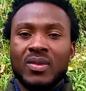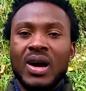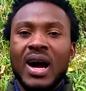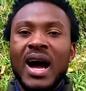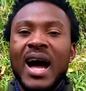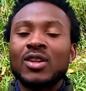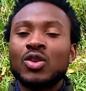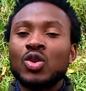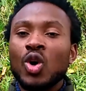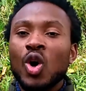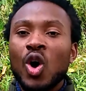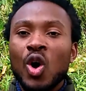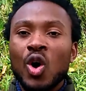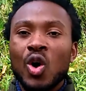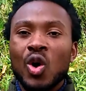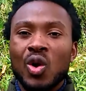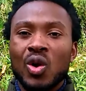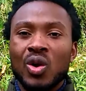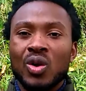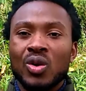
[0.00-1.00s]
at
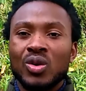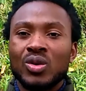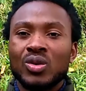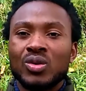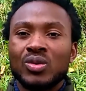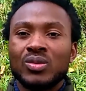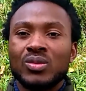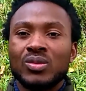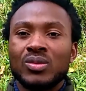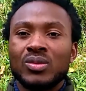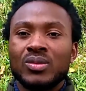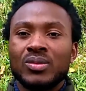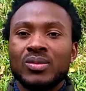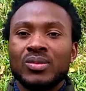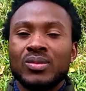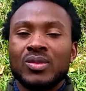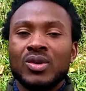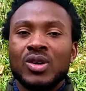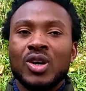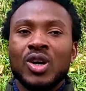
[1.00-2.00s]
all.
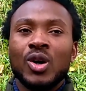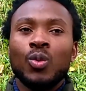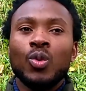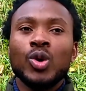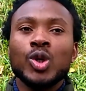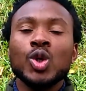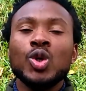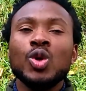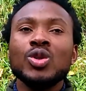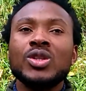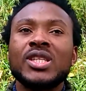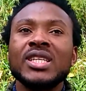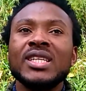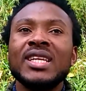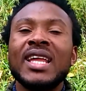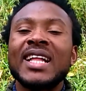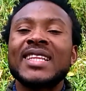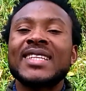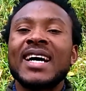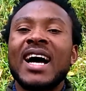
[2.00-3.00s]
We shouldn't think
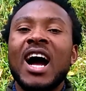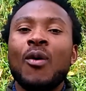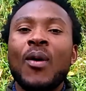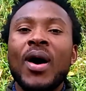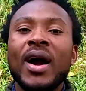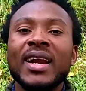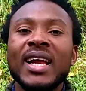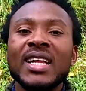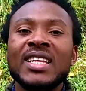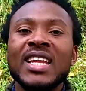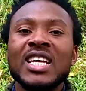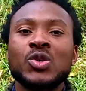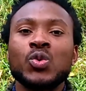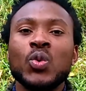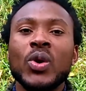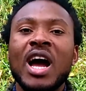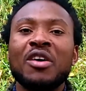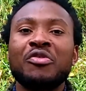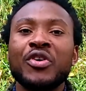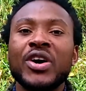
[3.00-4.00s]
that our greatness
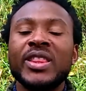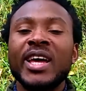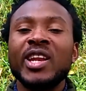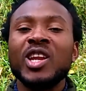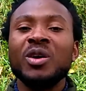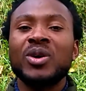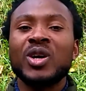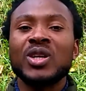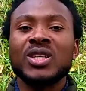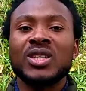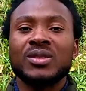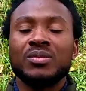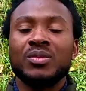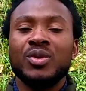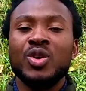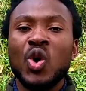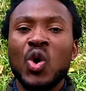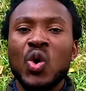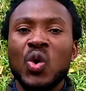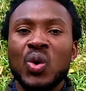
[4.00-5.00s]
will affect anybody.
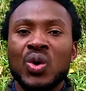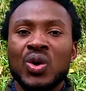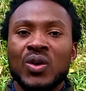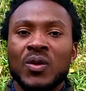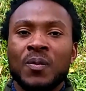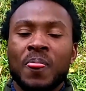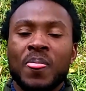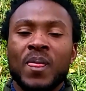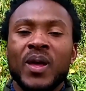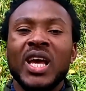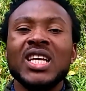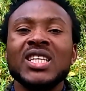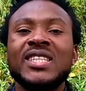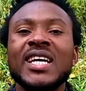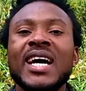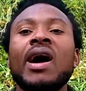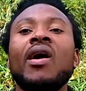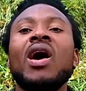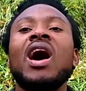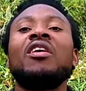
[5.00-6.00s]
No.
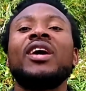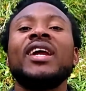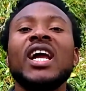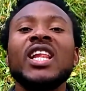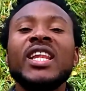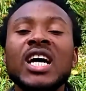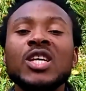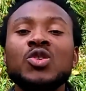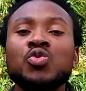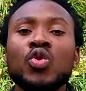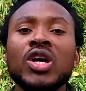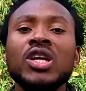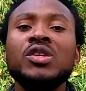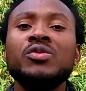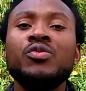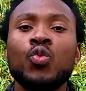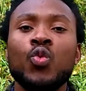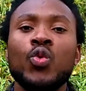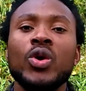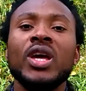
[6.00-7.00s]
Instead, our greatness
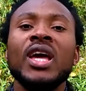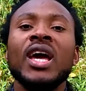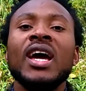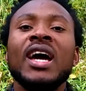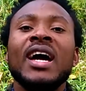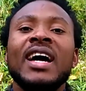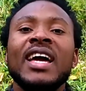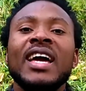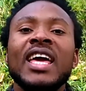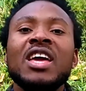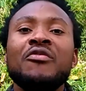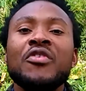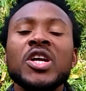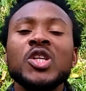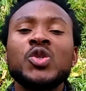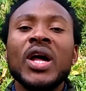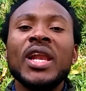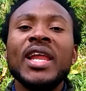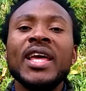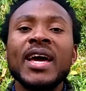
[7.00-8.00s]
we
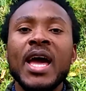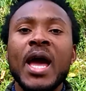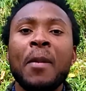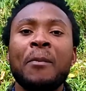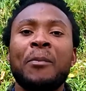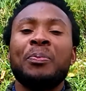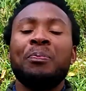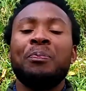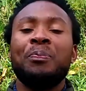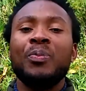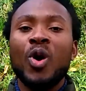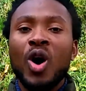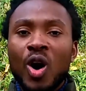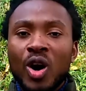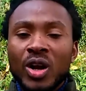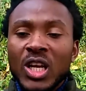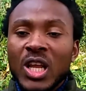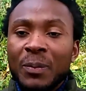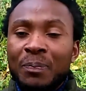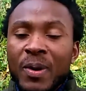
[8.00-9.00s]
eventually help
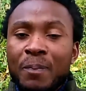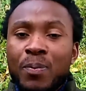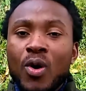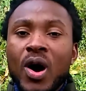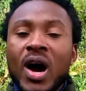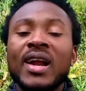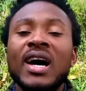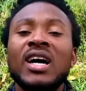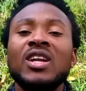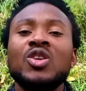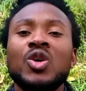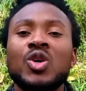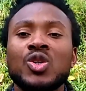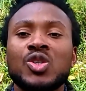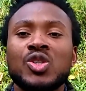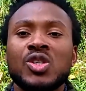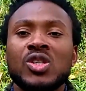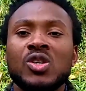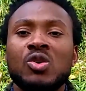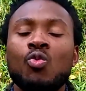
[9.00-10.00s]
the people around
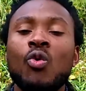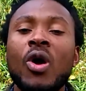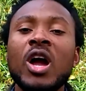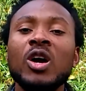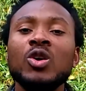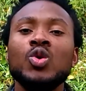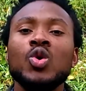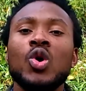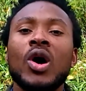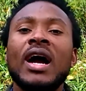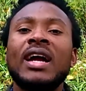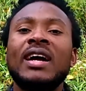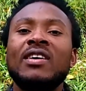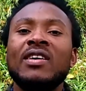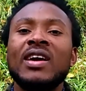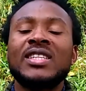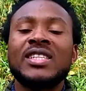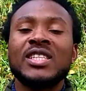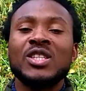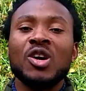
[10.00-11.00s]
us. When you are
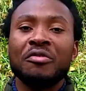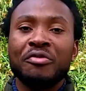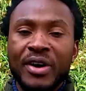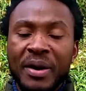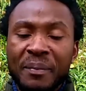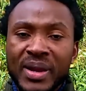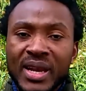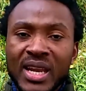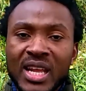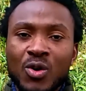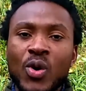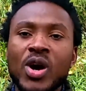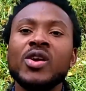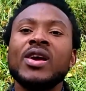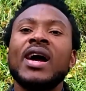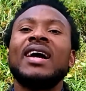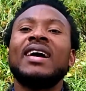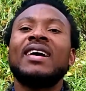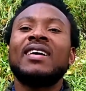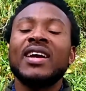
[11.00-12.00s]
great in your family, when you
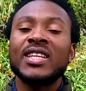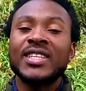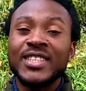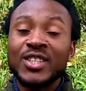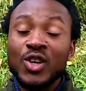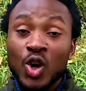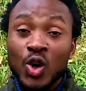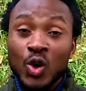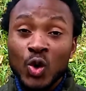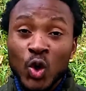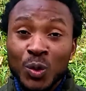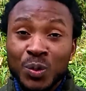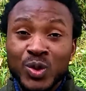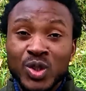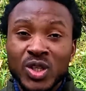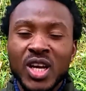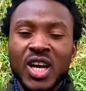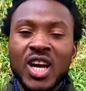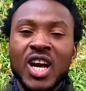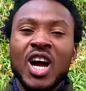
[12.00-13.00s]
are great in your
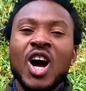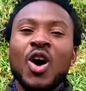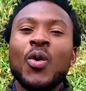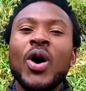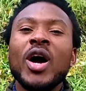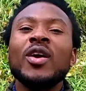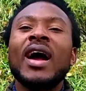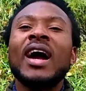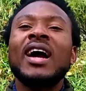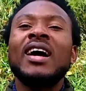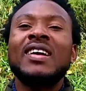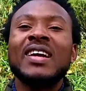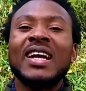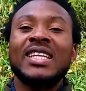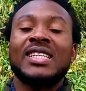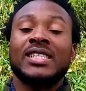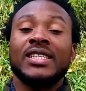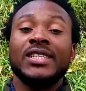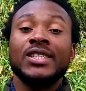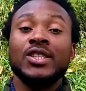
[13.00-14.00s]
groups, when you are
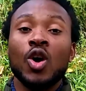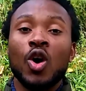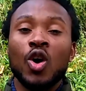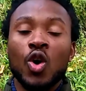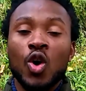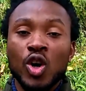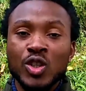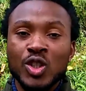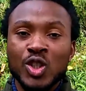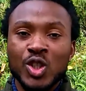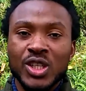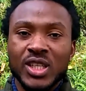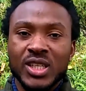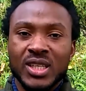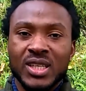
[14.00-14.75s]
great in your country,